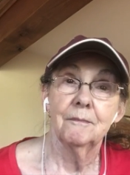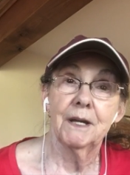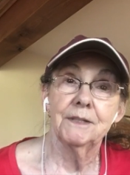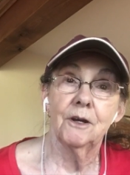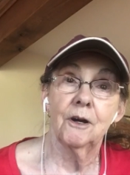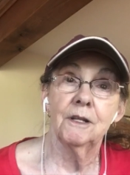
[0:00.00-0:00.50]
My
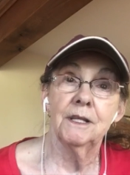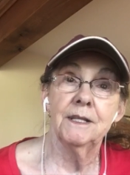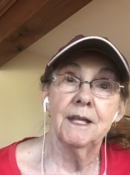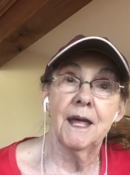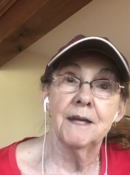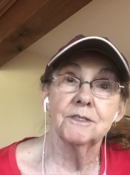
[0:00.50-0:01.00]

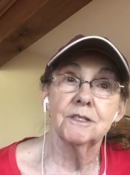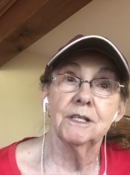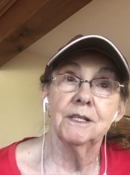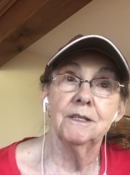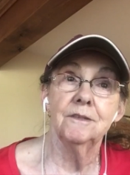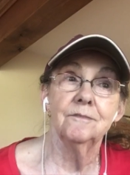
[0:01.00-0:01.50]
darling
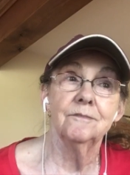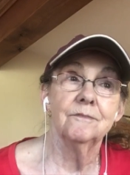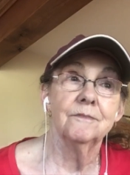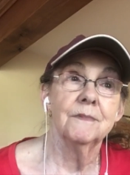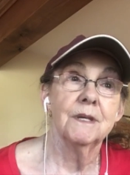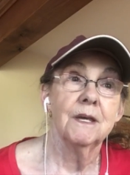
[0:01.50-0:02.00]
Ashley,
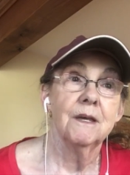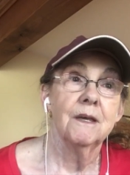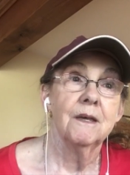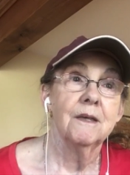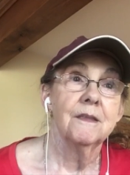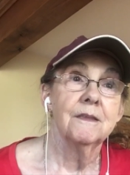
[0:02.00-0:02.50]

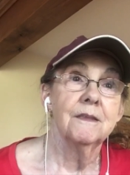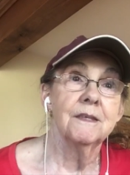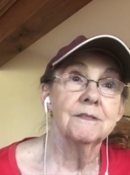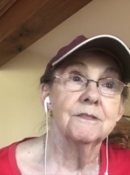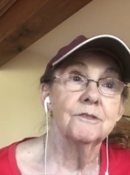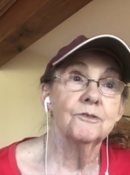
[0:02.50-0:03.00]

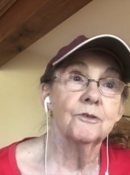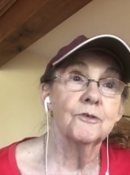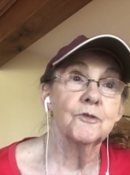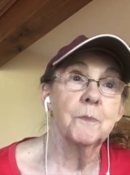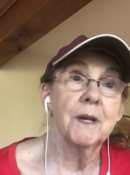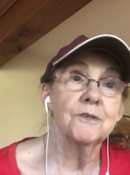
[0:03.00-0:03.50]
this is your
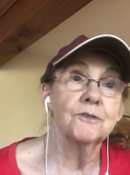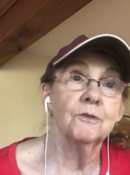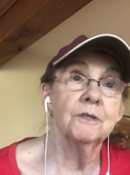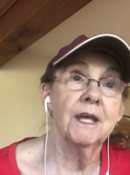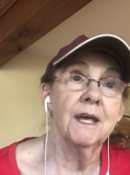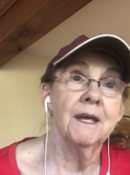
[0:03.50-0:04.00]
special
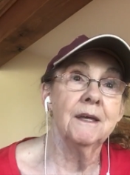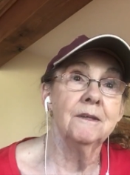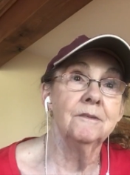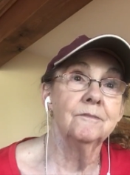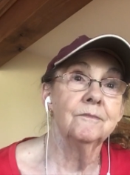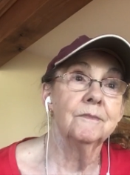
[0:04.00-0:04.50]

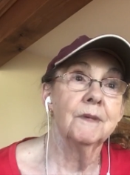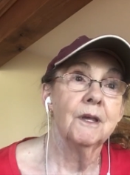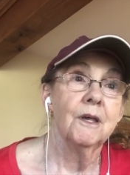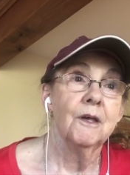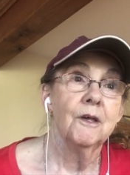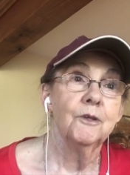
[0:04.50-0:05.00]
day.
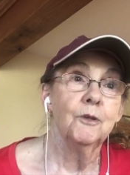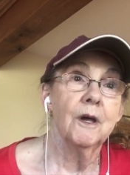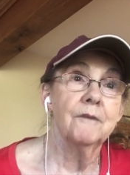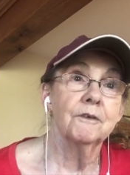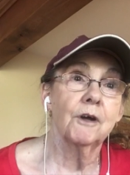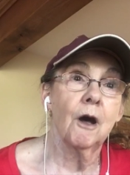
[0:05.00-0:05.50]
You
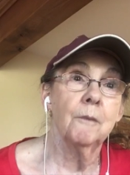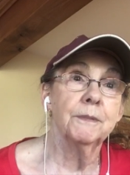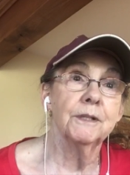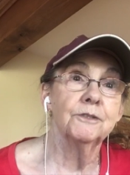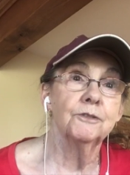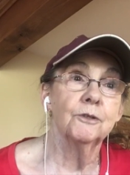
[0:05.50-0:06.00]
have
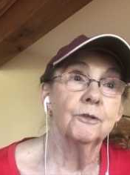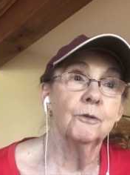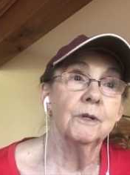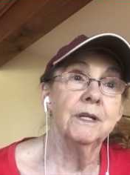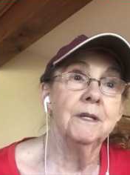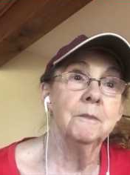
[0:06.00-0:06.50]
accomplished your
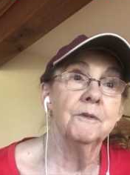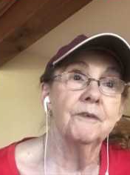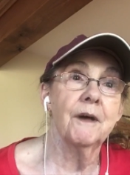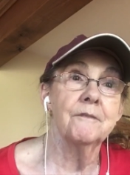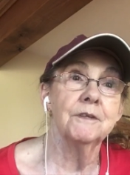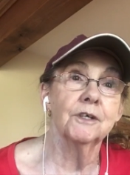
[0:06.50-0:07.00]
dream of
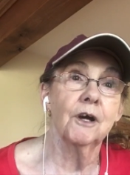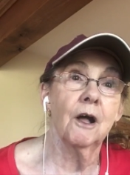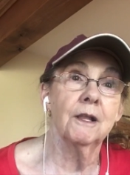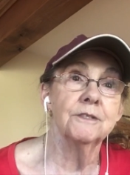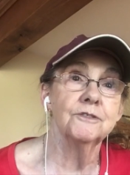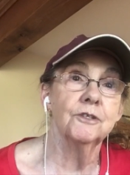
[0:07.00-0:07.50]
having a
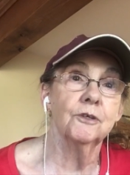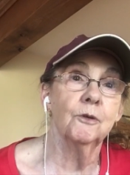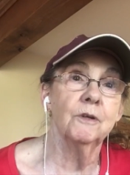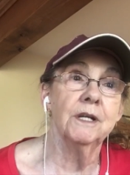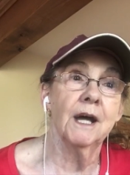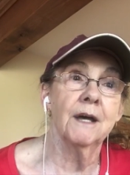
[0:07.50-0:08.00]
college
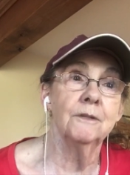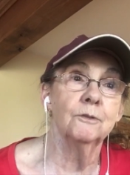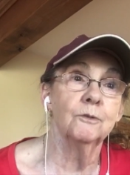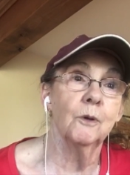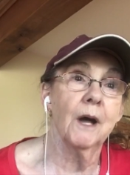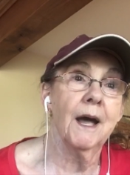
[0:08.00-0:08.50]
degree. I
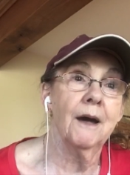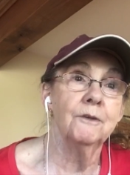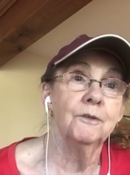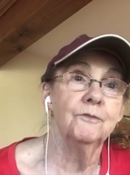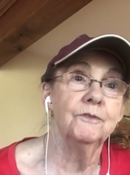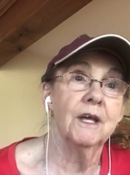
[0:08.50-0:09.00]
don't know how
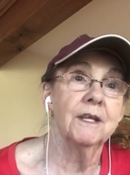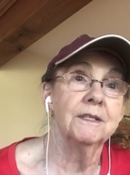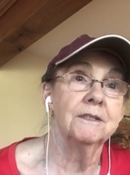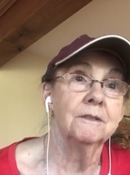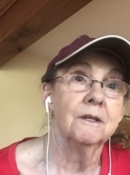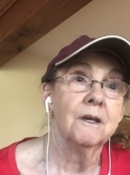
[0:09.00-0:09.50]
you've done it,